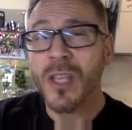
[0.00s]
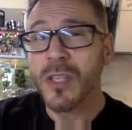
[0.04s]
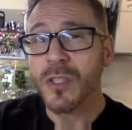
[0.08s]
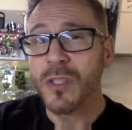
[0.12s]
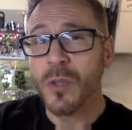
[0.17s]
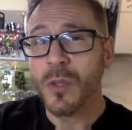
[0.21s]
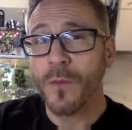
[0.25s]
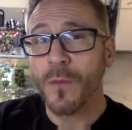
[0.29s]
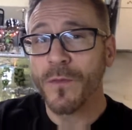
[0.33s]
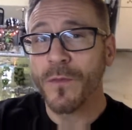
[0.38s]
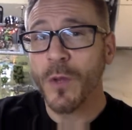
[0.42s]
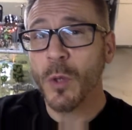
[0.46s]

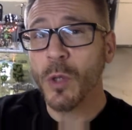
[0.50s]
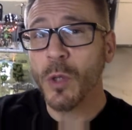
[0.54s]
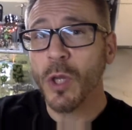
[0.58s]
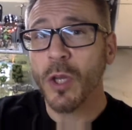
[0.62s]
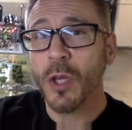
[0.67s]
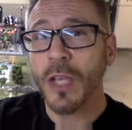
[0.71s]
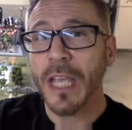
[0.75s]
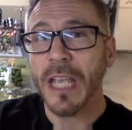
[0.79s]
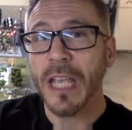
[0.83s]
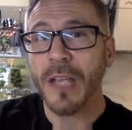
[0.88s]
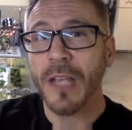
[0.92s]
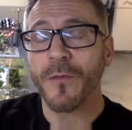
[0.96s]
So if you're
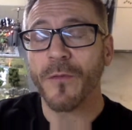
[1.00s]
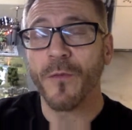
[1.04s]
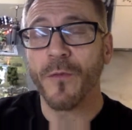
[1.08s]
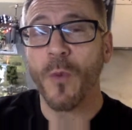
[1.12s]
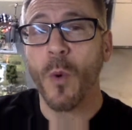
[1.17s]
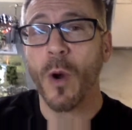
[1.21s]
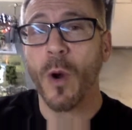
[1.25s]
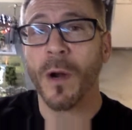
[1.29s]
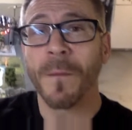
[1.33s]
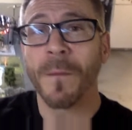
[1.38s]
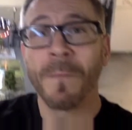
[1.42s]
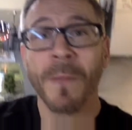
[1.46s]
looking
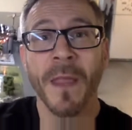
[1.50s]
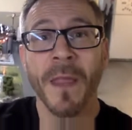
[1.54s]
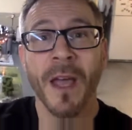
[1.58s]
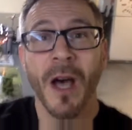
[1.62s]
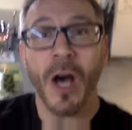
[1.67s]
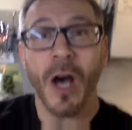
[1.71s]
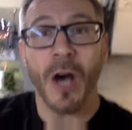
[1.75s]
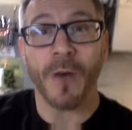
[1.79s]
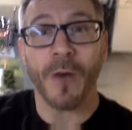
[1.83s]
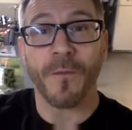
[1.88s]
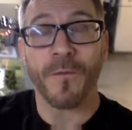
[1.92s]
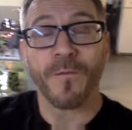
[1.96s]
for
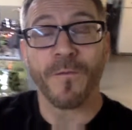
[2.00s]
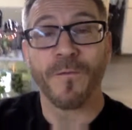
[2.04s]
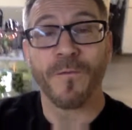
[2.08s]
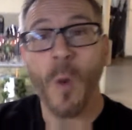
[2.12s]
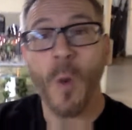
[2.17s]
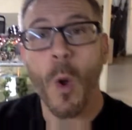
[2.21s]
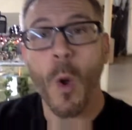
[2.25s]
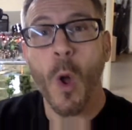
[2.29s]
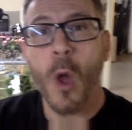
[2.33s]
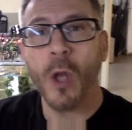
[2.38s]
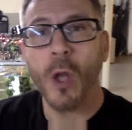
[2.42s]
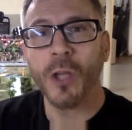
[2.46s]
a
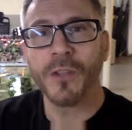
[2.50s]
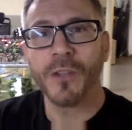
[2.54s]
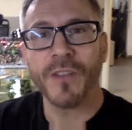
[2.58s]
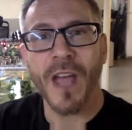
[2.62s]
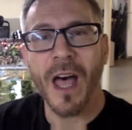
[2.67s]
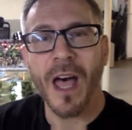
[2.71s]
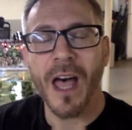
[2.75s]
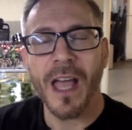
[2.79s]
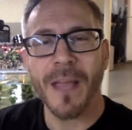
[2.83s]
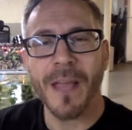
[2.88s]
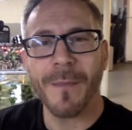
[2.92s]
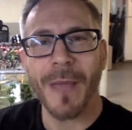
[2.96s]

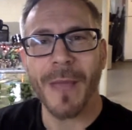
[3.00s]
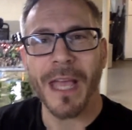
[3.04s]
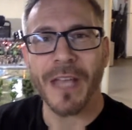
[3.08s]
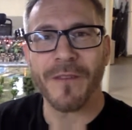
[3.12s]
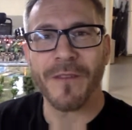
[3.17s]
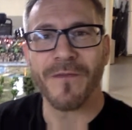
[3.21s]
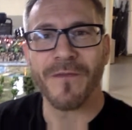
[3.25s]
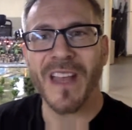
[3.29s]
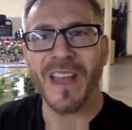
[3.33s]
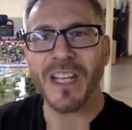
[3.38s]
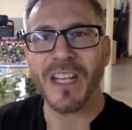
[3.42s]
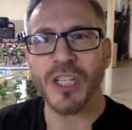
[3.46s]
fall-time
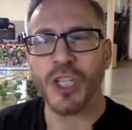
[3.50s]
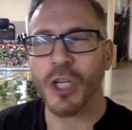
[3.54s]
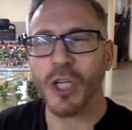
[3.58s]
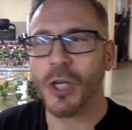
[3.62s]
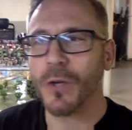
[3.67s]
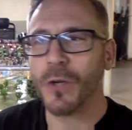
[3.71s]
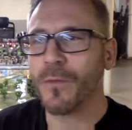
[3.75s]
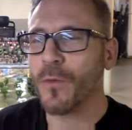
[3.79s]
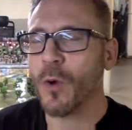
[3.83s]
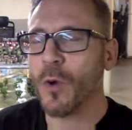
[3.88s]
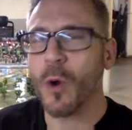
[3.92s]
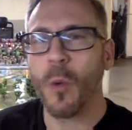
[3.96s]
adventure
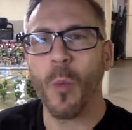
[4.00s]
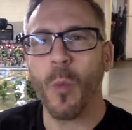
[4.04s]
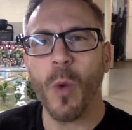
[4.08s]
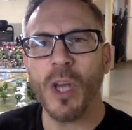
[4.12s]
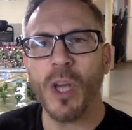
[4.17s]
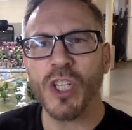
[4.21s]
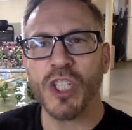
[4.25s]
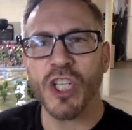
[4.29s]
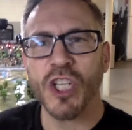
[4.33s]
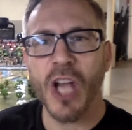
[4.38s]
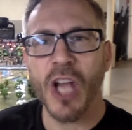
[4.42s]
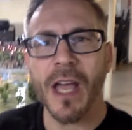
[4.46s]
for a
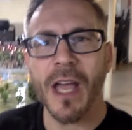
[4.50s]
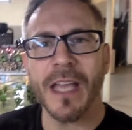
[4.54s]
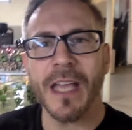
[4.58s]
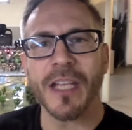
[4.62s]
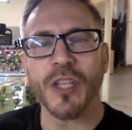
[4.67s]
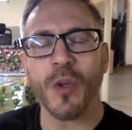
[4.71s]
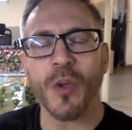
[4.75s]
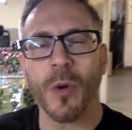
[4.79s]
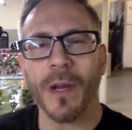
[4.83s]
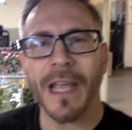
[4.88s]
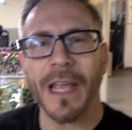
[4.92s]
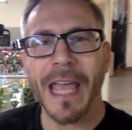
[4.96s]
one-shot in
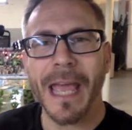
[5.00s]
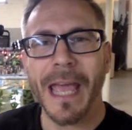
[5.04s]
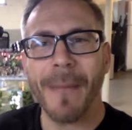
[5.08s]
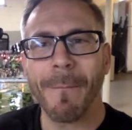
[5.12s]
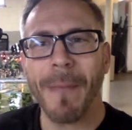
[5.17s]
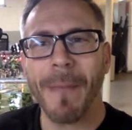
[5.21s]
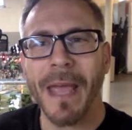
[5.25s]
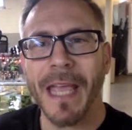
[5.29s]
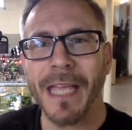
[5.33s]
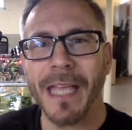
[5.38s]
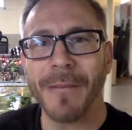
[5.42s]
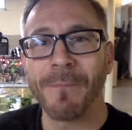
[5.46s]
your
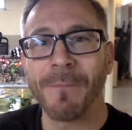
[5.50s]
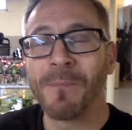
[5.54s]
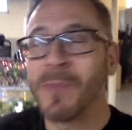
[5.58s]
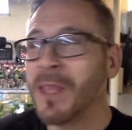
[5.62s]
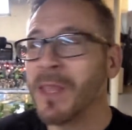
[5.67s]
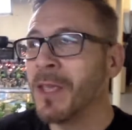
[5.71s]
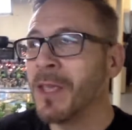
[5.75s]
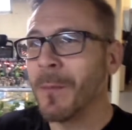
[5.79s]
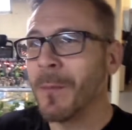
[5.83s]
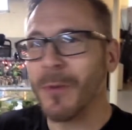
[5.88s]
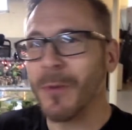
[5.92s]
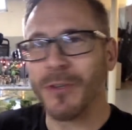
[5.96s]
campaign,
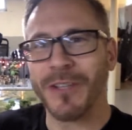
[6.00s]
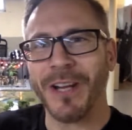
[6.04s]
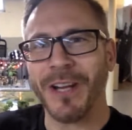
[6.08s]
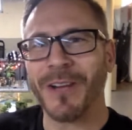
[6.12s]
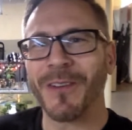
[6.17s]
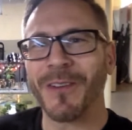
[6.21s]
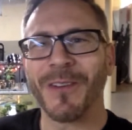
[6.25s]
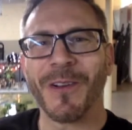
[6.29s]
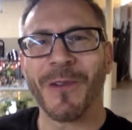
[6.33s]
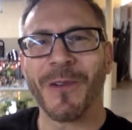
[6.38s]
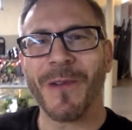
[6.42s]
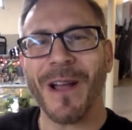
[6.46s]

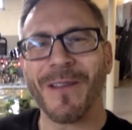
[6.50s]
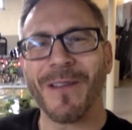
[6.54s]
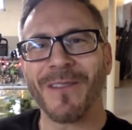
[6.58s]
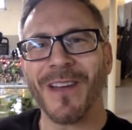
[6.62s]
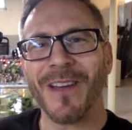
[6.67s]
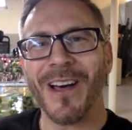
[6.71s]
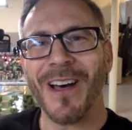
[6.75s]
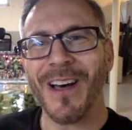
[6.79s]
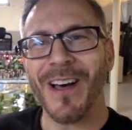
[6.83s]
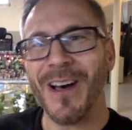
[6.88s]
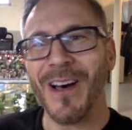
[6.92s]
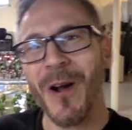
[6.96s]
particularly around
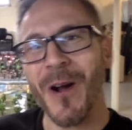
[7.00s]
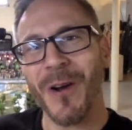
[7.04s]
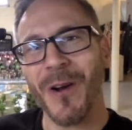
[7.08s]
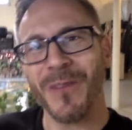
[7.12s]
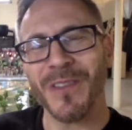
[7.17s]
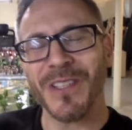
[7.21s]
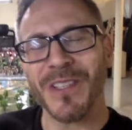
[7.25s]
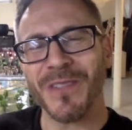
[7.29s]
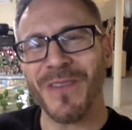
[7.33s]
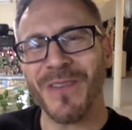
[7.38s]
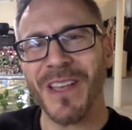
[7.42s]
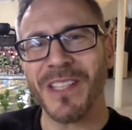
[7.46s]
a
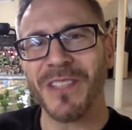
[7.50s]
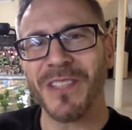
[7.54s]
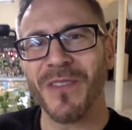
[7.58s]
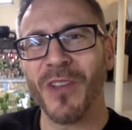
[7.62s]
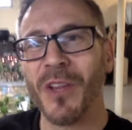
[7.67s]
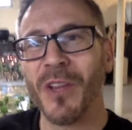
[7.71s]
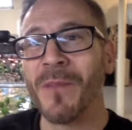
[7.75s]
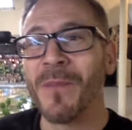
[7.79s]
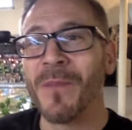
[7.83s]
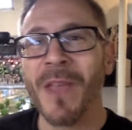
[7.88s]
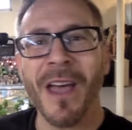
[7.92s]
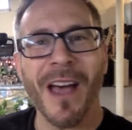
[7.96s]
harvest
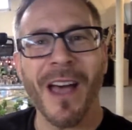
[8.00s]
festival.